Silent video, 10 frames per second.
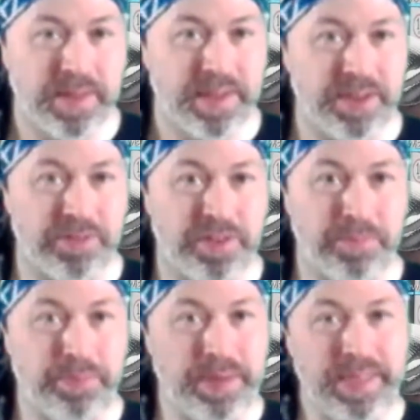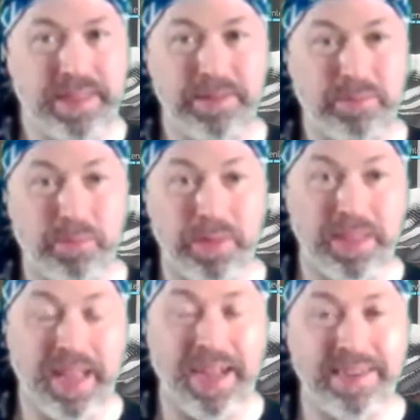you know, to be one of the
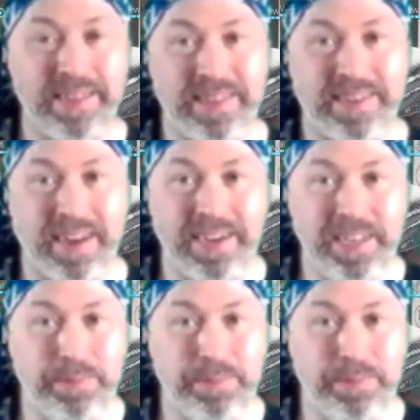guys at the signing